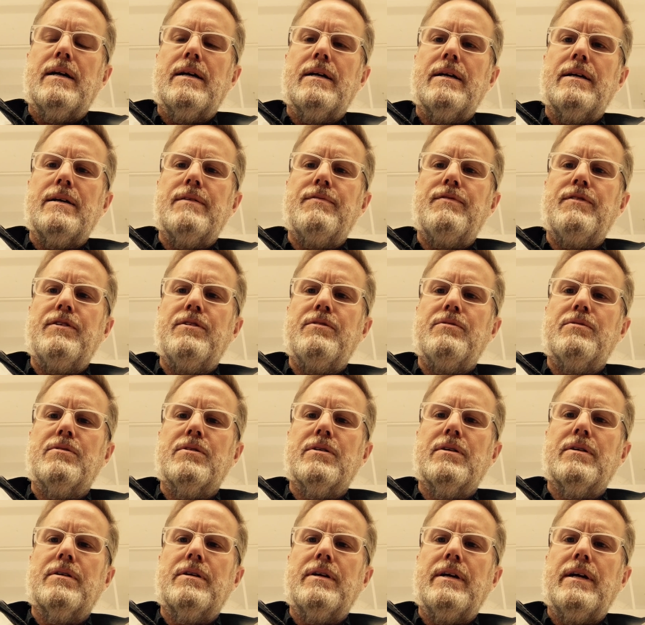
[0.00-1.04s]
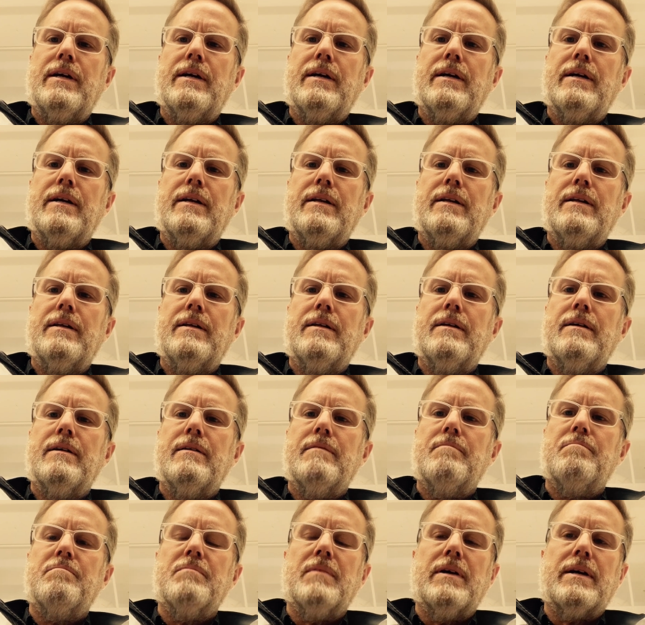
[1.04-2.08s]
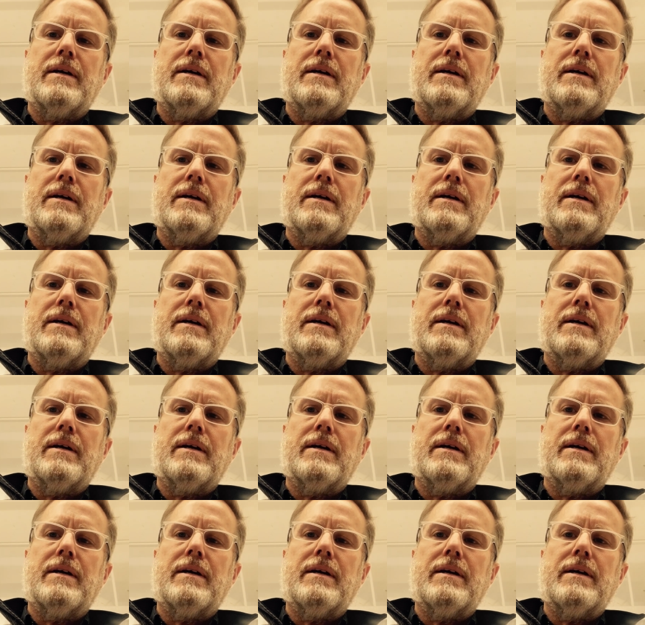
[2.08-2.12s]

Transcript: if you were in like